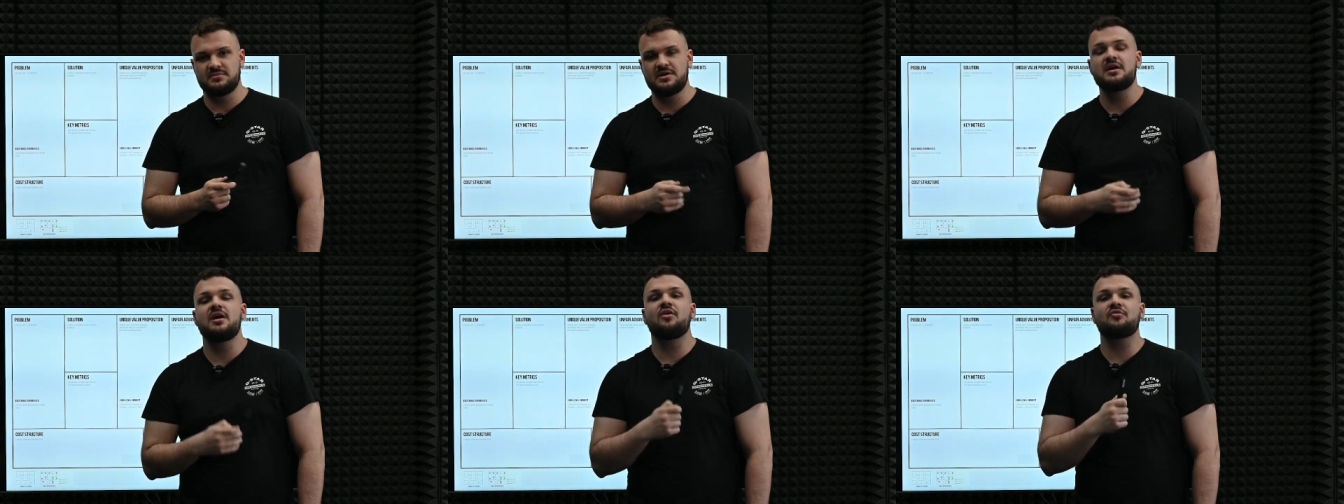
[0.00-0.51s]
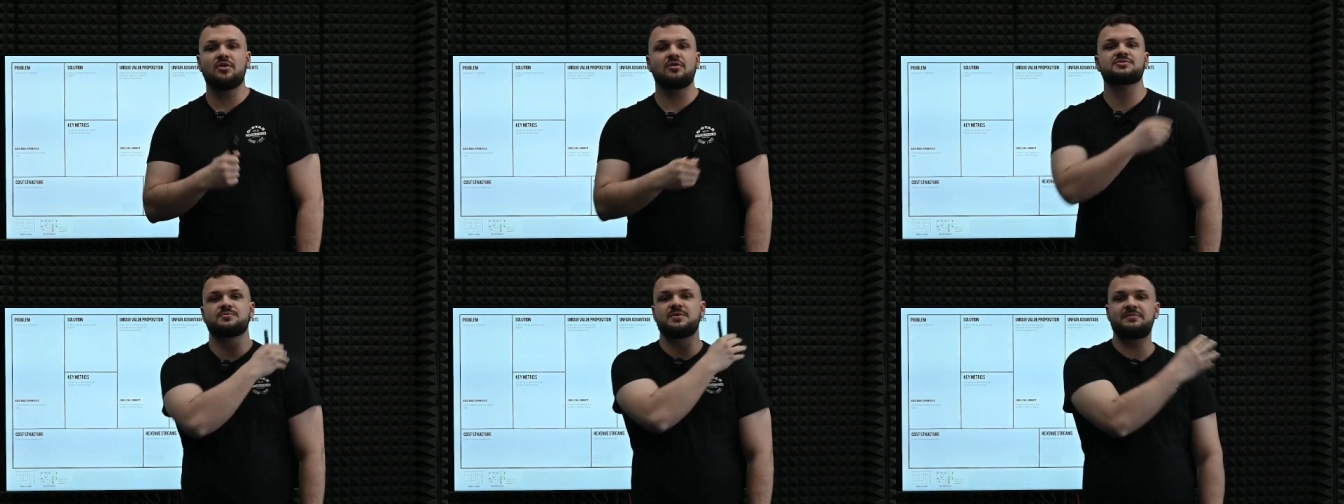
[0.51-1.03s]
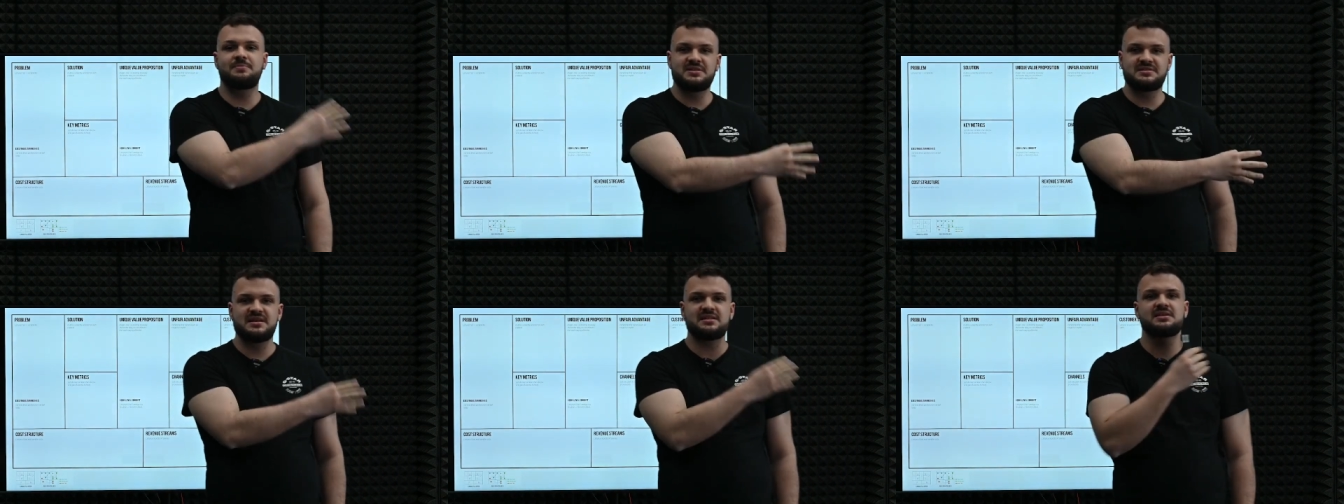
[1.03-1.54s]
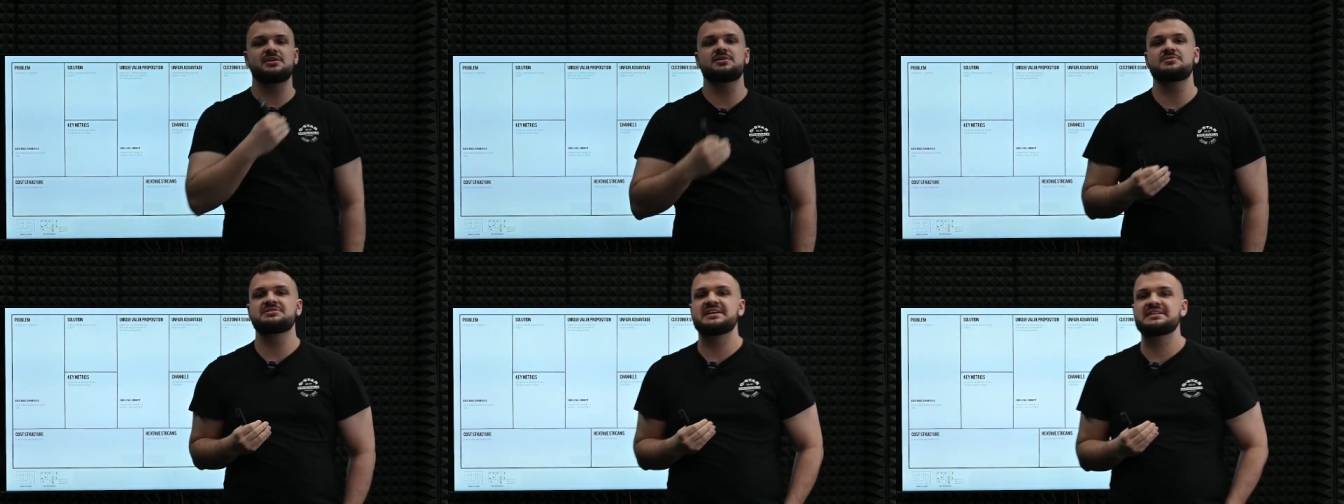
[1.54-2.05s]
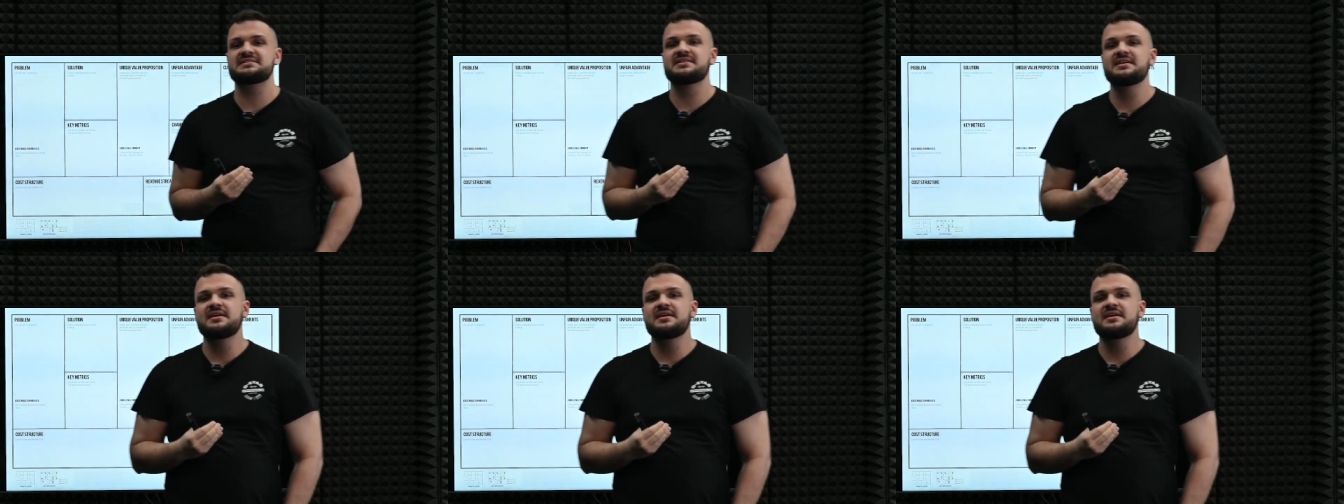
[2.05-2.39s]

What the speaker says: Of course, we've been telling you that